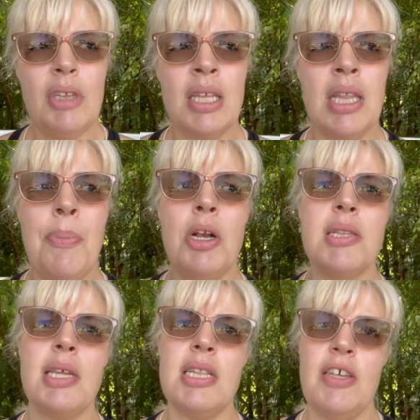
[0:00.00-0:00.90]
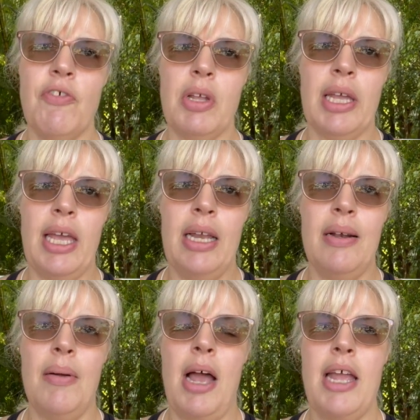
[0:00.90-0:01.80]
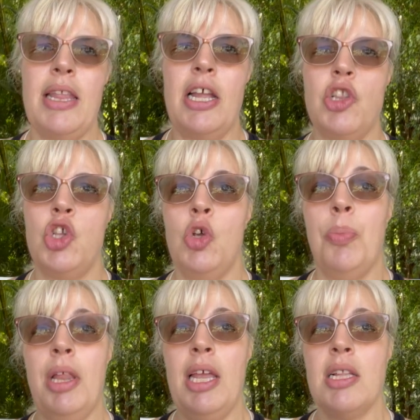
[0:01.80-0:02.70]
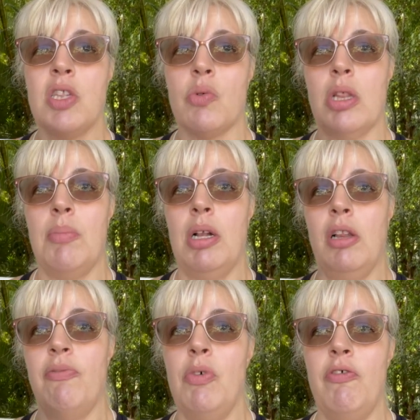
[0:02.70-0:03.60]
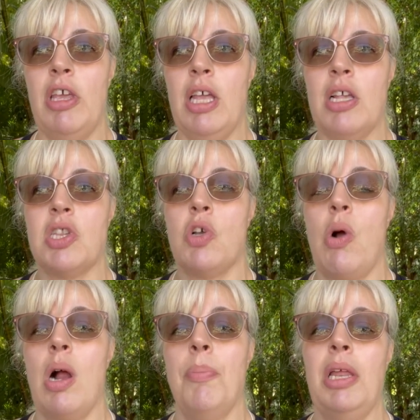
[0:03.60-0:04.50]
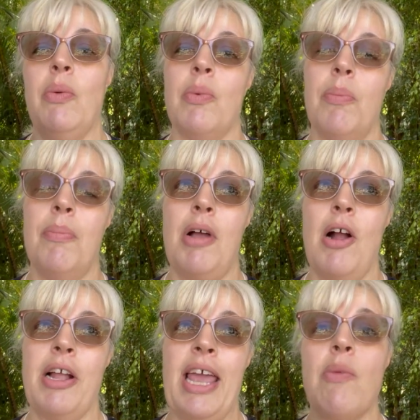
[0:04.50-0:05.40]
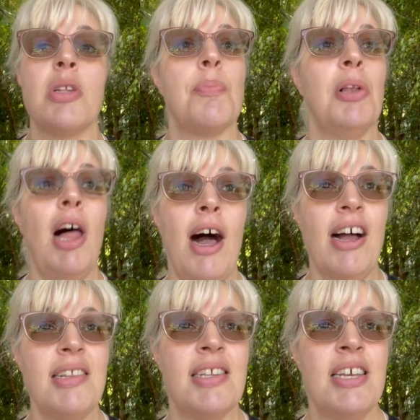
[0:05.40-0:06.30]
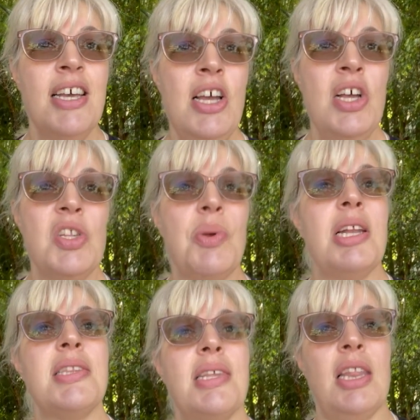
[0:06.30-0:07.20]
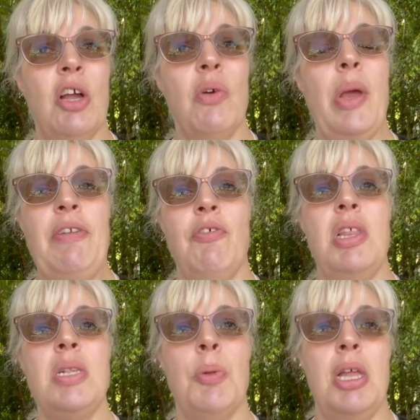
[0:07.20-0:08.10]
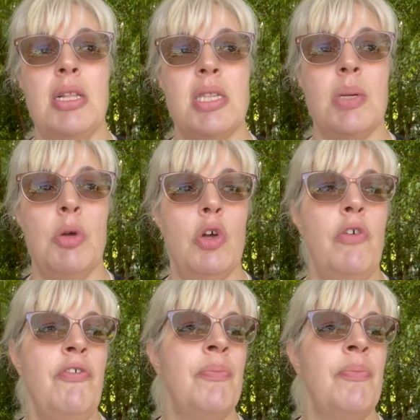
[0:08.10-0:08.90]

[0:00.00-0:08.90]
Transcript: They put us at a different gate, and then two planes are in the middle of moving, so our gate was blocked. So we had to sit there and wait for these planes to move.